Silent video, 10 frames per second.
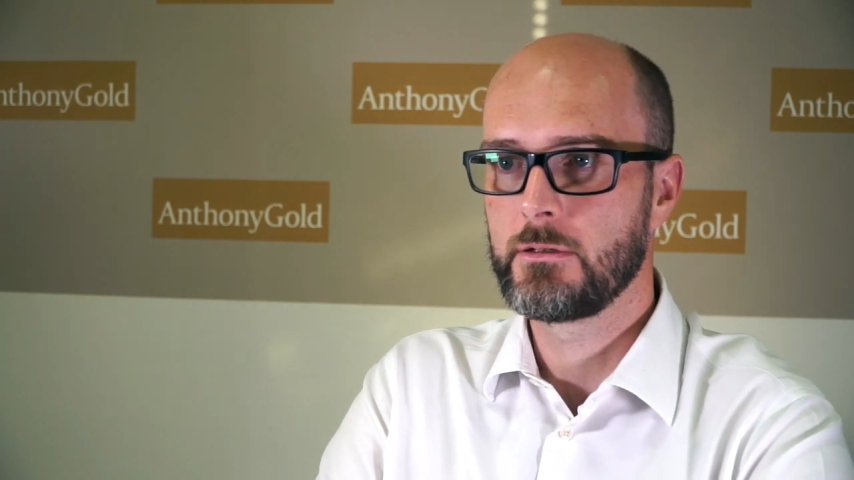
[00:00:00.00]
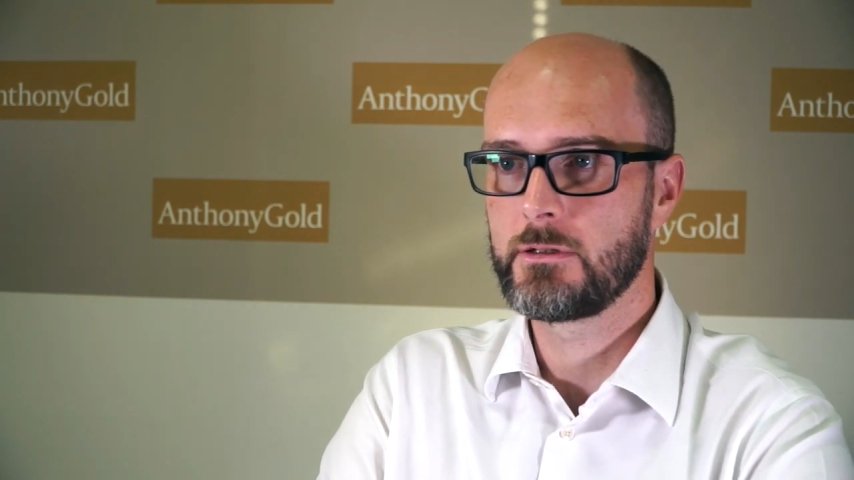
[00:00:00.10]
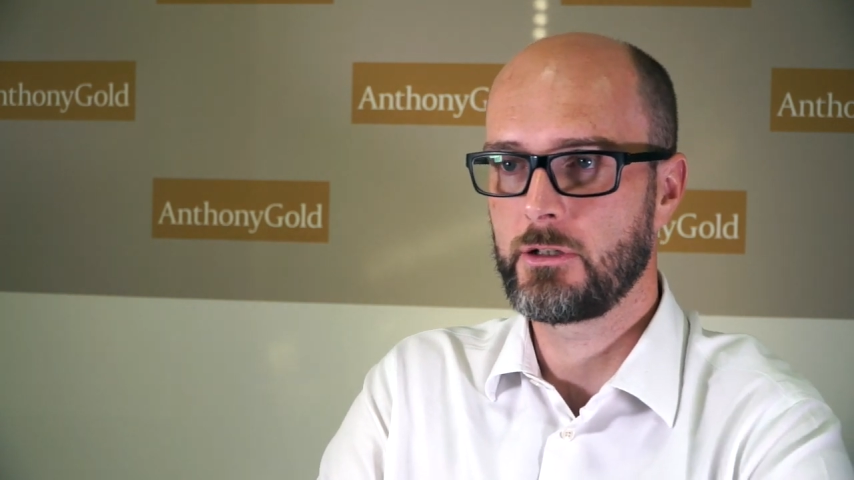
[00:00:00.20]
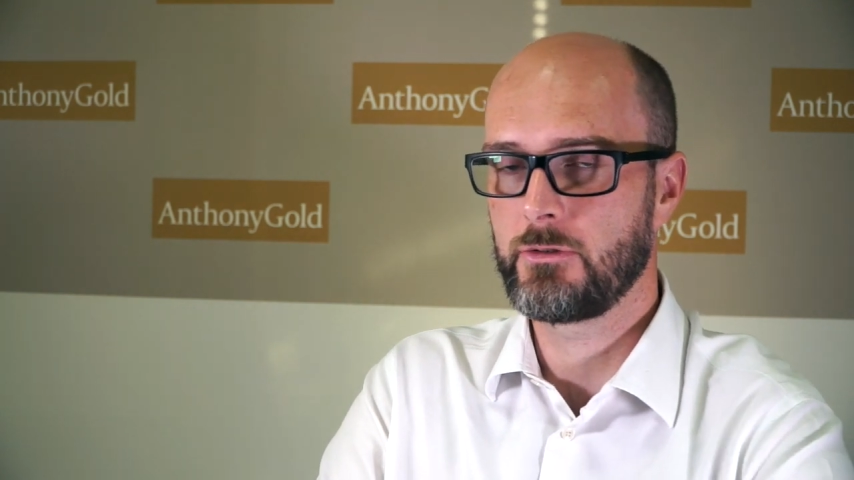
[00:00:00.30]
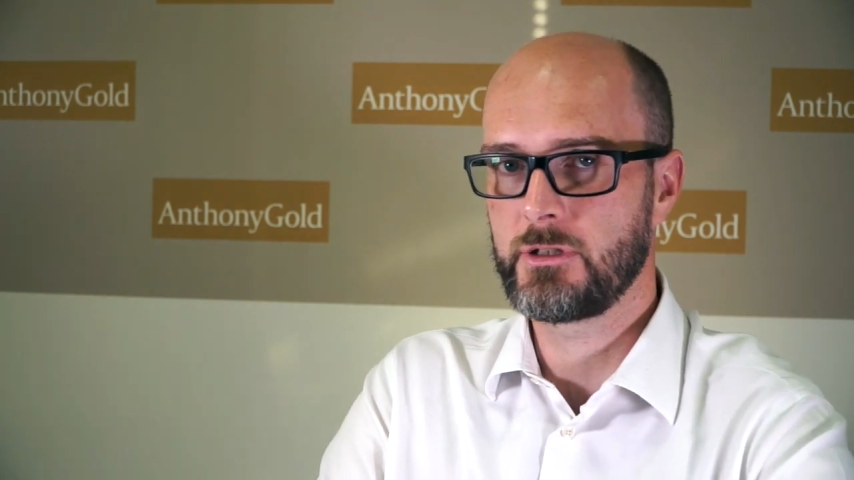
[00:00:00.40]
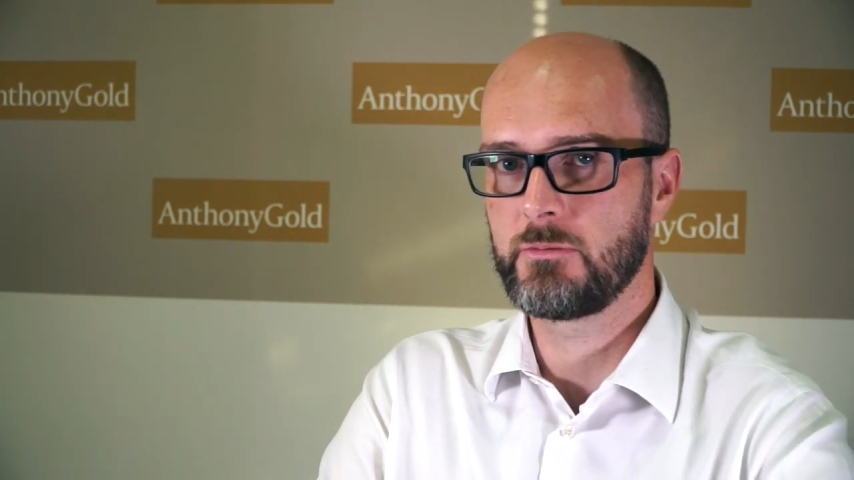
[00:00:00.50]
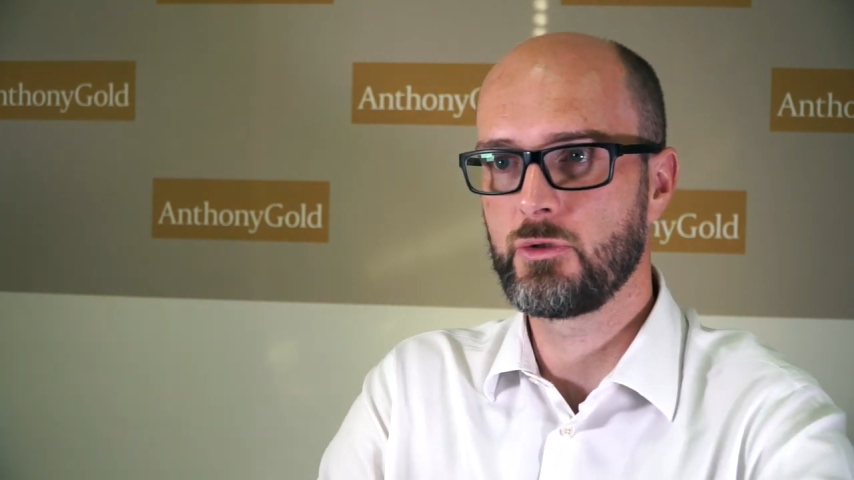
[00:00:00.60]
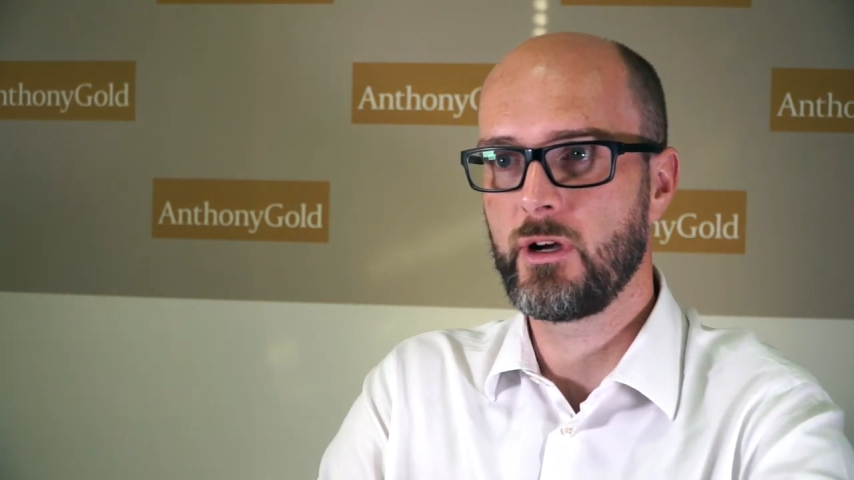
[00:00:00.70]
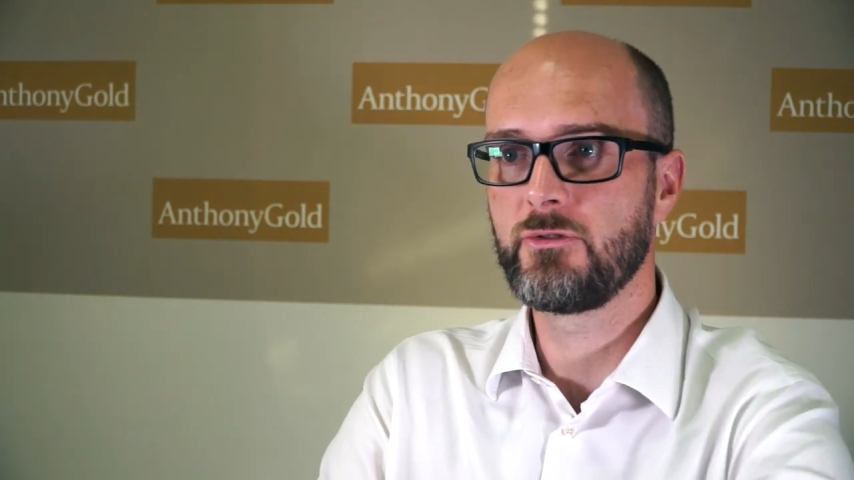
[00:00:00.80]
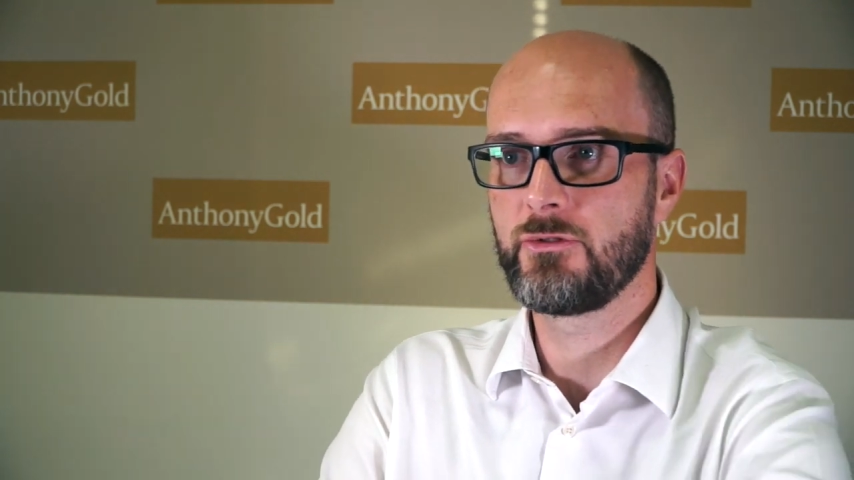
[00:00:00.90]
So there are some
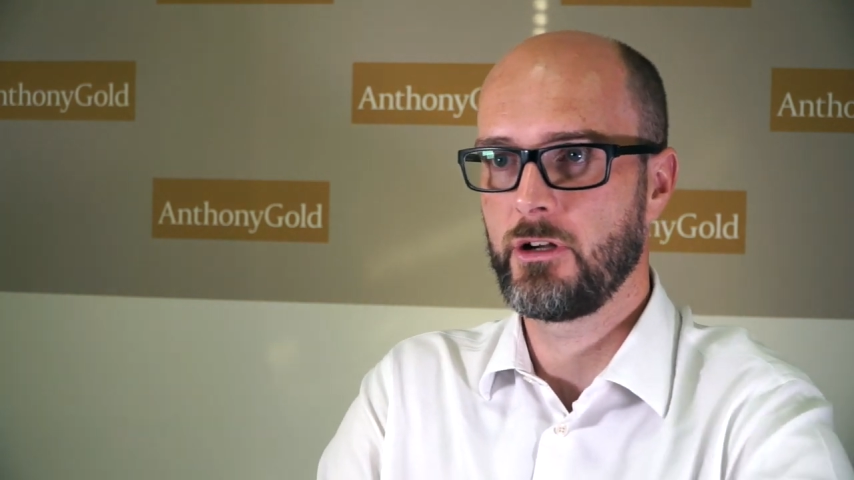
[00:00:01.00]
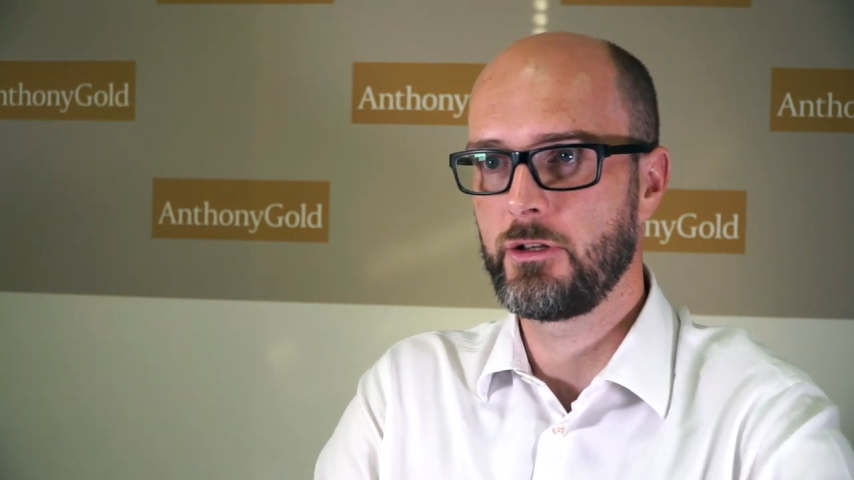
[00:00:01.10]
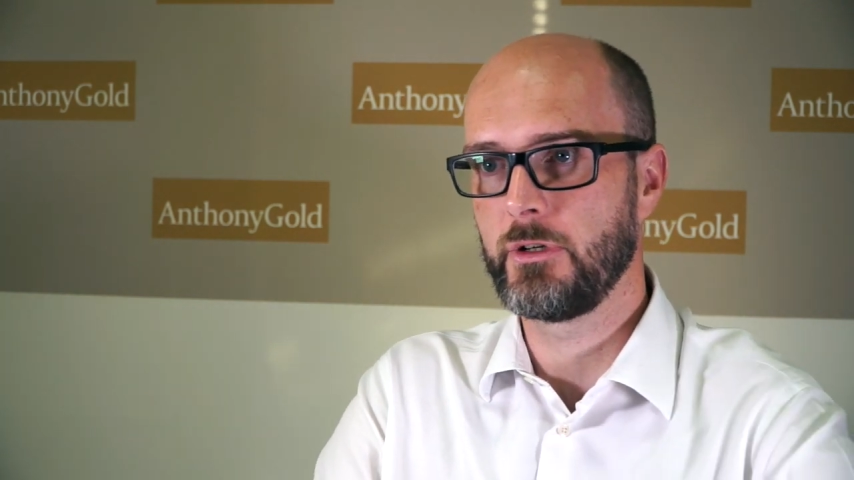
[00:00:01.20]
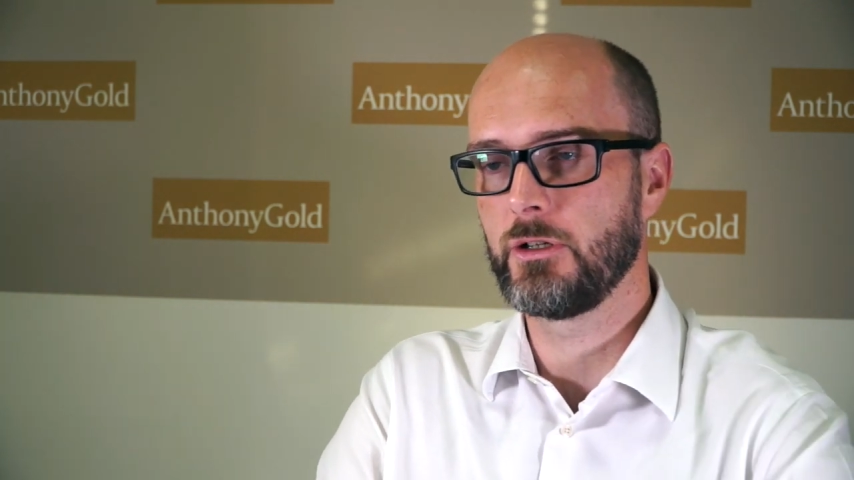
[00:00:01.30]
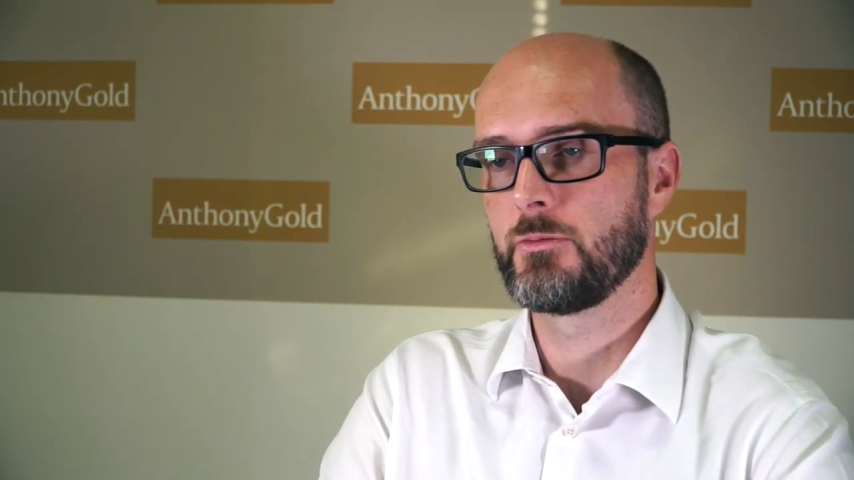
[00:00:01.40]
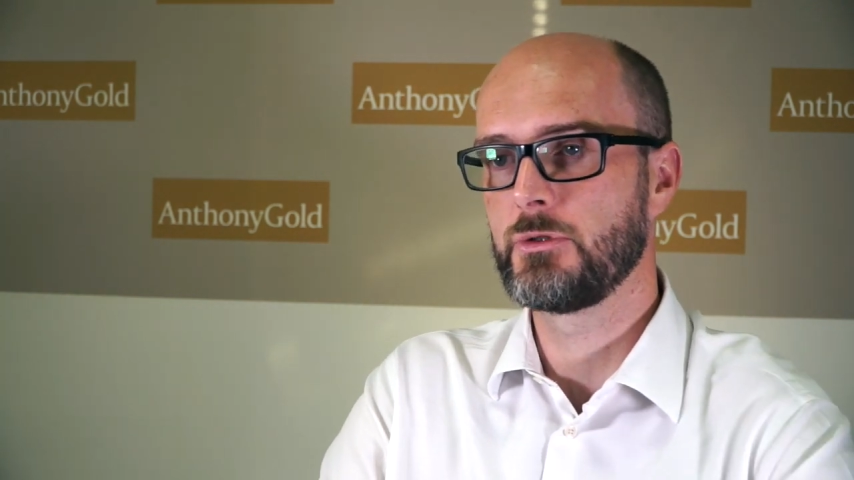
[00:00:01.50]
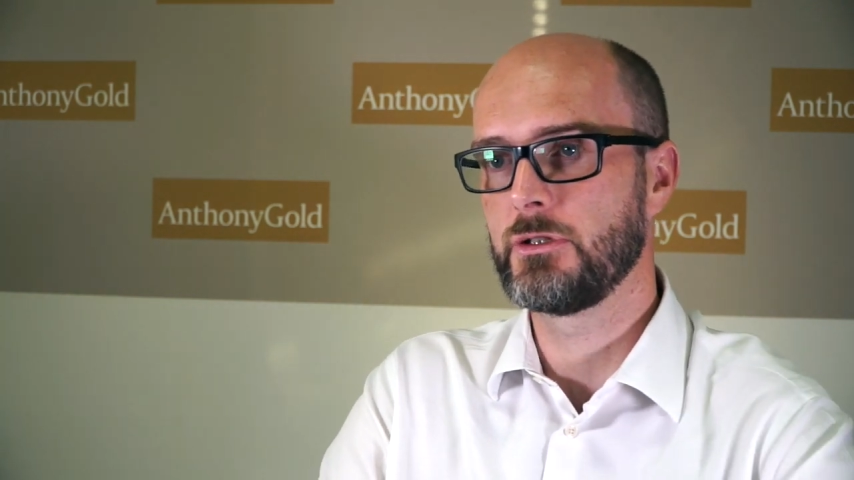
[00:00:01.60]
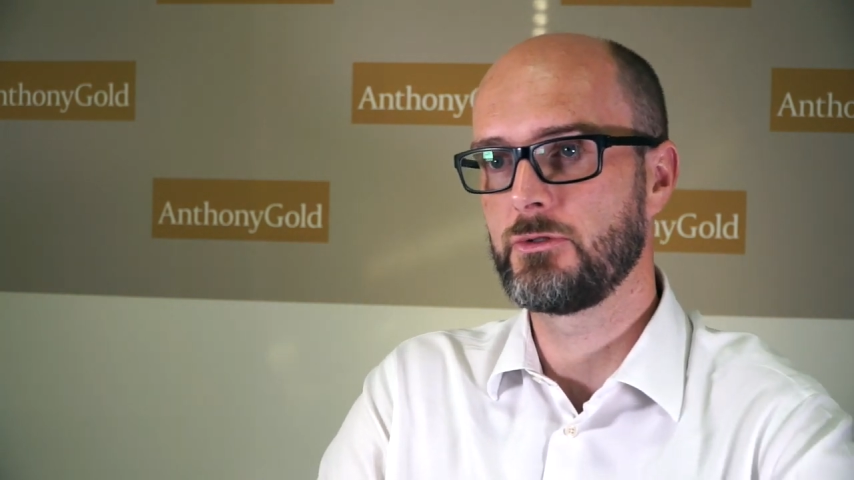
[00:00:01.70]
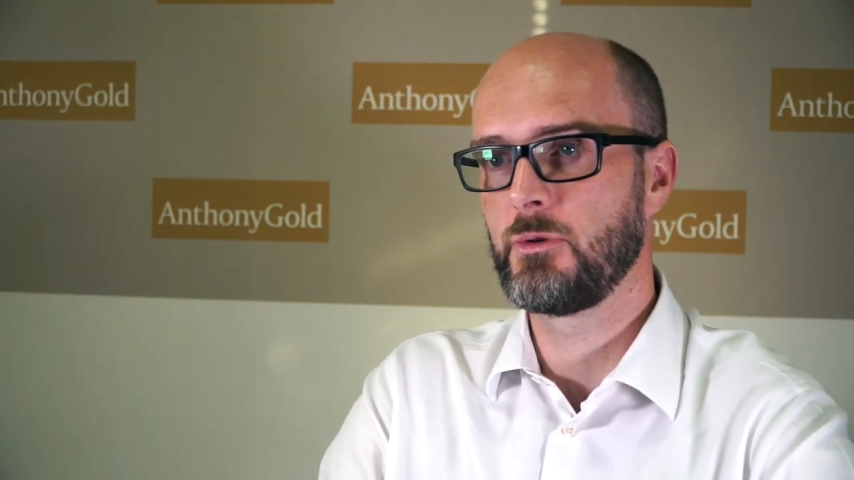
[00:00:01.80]
grandfathering options